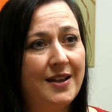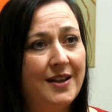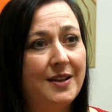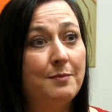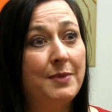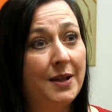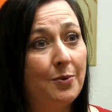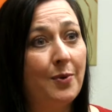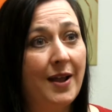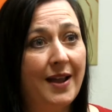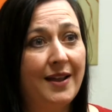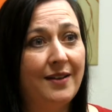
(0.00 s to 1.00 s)
in a big
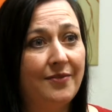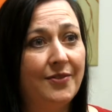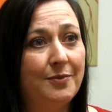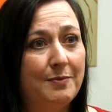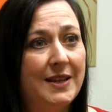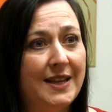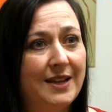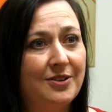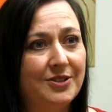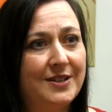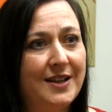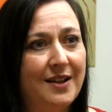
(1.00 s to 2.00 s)
way for many
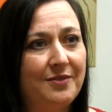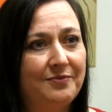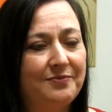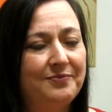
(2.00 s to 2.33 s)
years now.